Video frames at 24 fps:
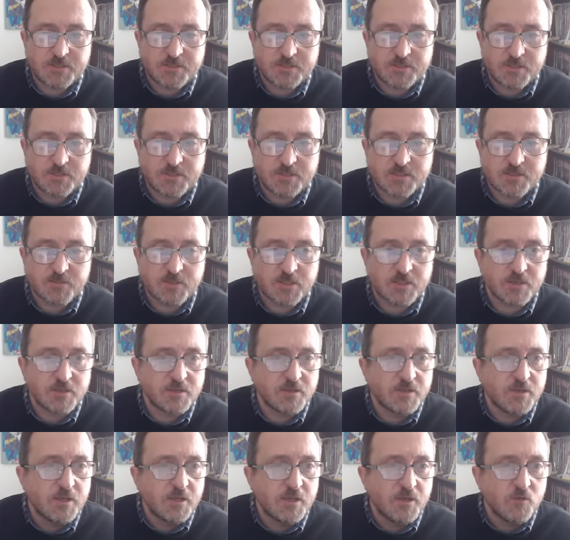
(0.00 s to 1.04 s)
So some of the
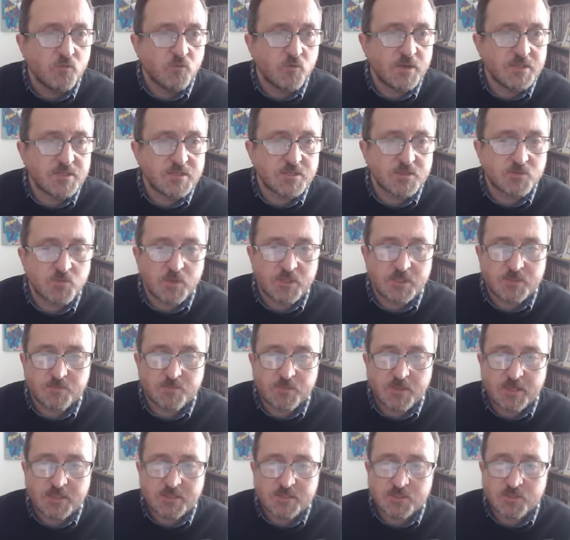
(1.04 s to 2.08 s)
reasons why these
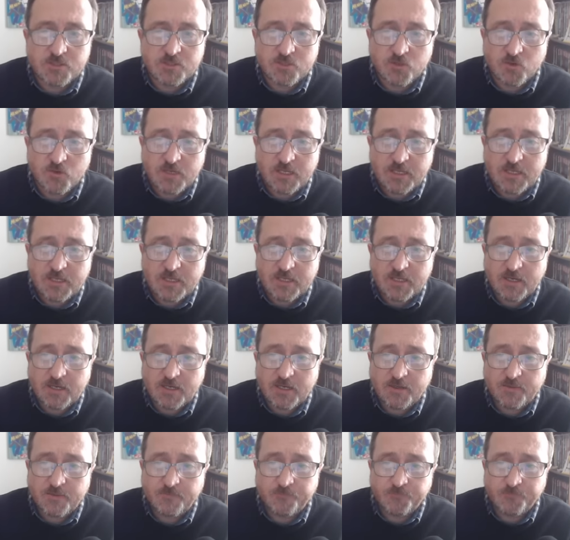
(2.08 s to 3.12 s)
players, Doggy
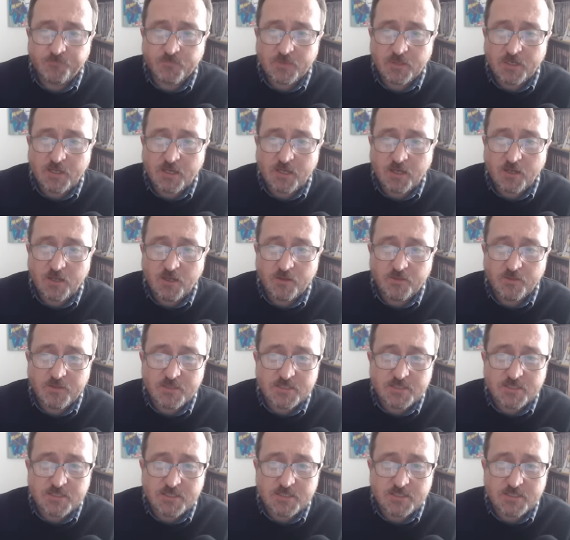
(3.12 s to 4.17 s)

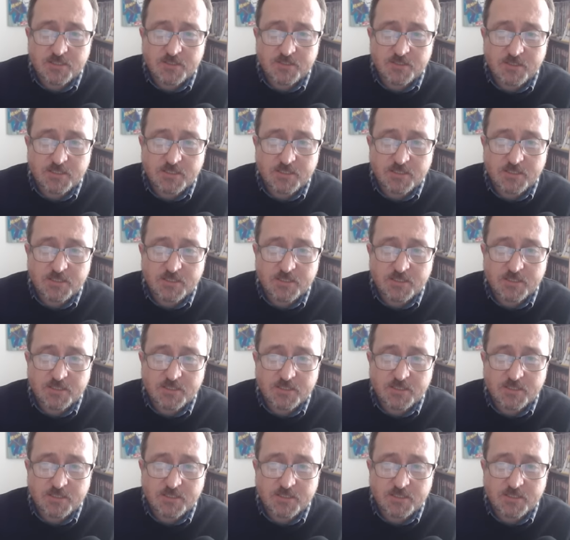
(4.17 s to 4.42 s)
this season,